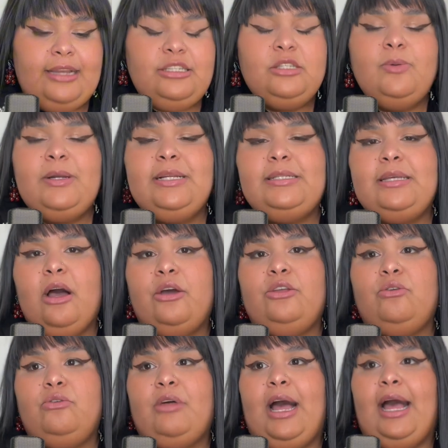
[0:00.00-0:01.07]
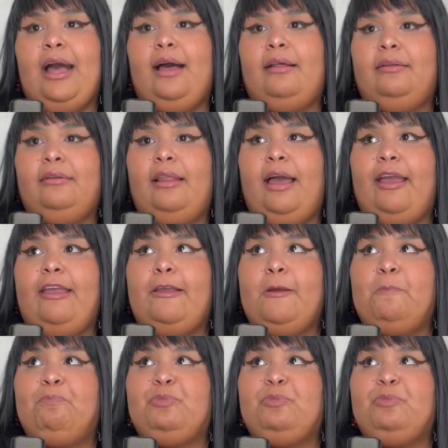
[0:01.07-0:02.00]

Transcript: just want to tell you that, like,